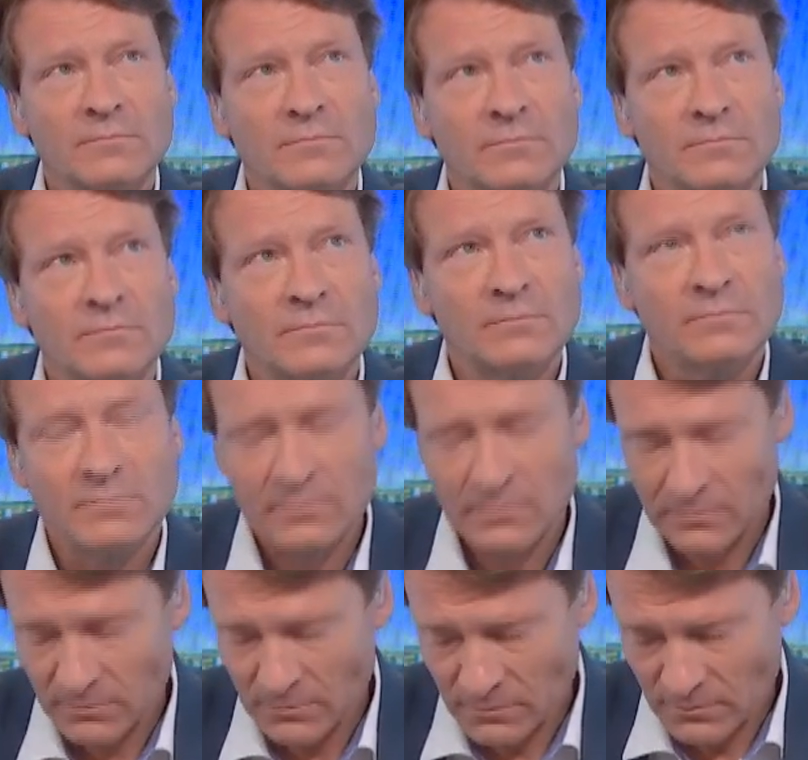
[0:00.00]

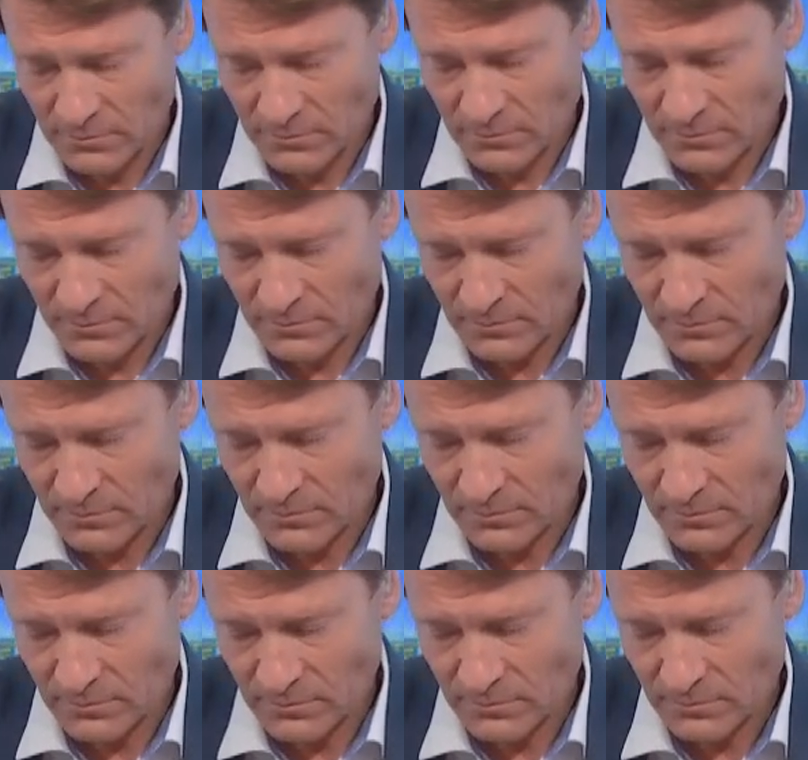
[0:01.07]

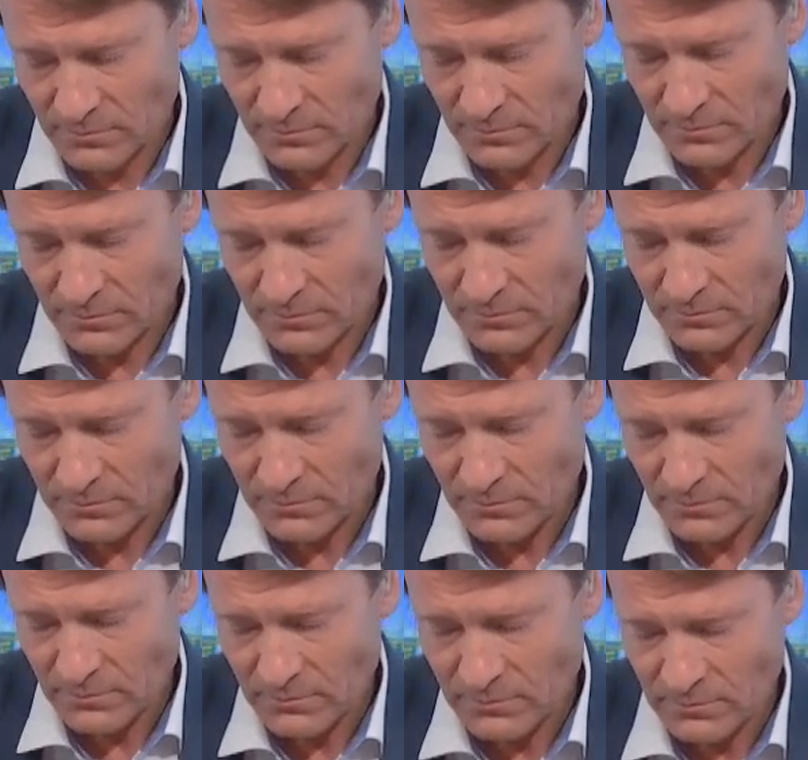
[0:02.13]

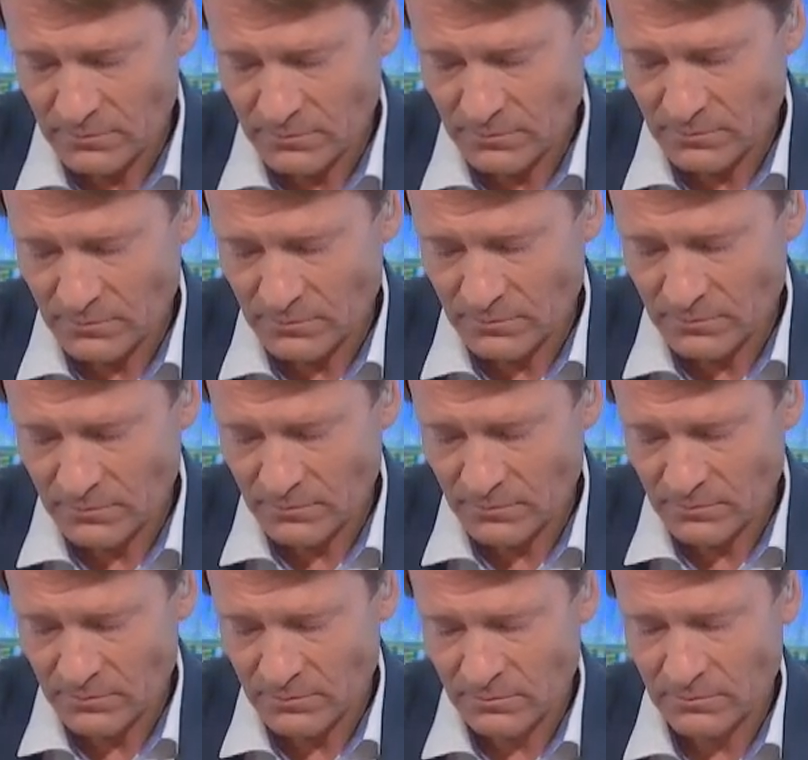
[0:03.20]

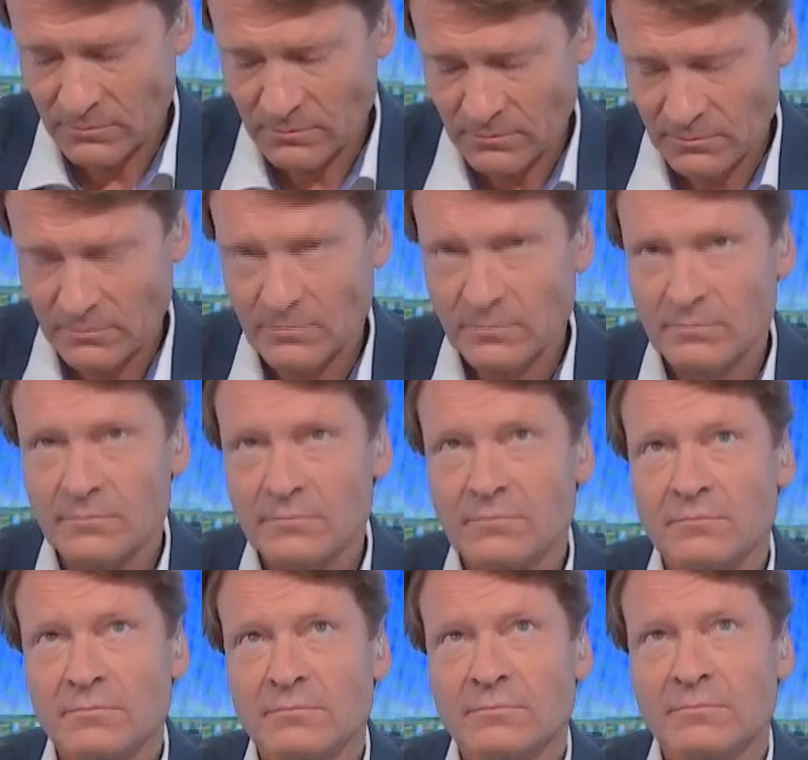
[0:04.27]

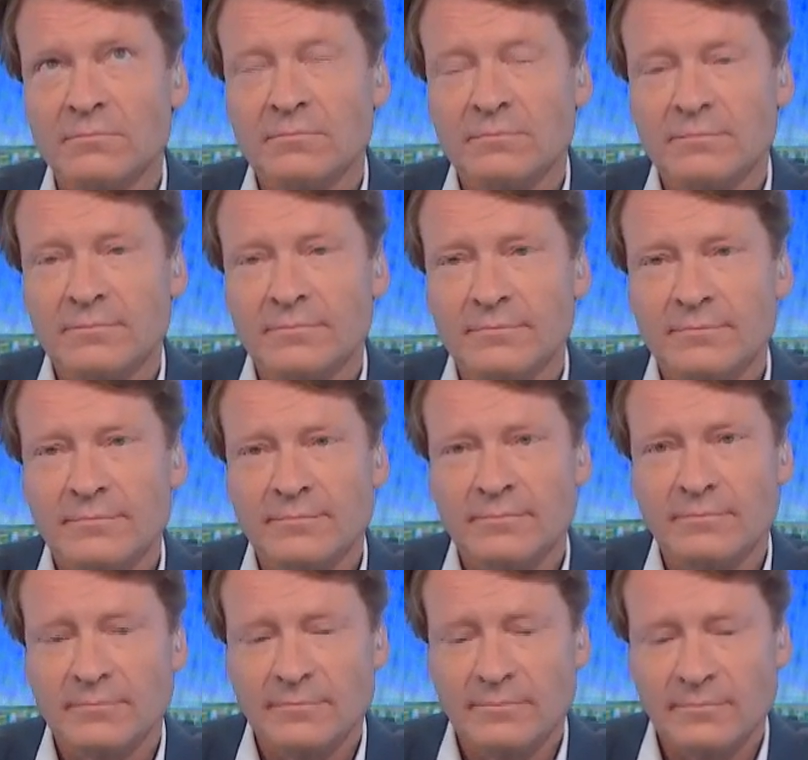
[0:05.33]

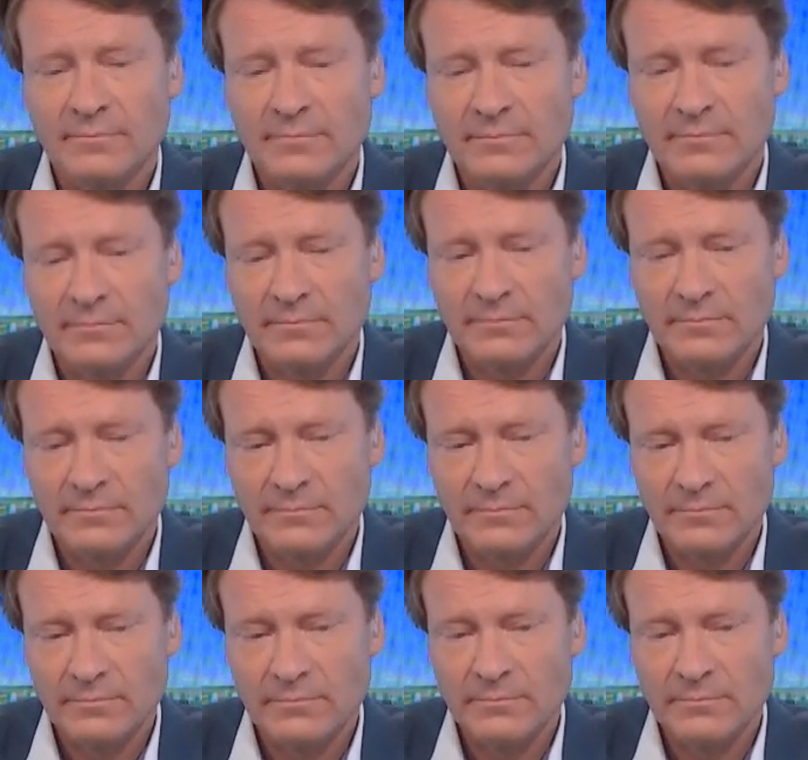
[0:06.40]
(not speaking)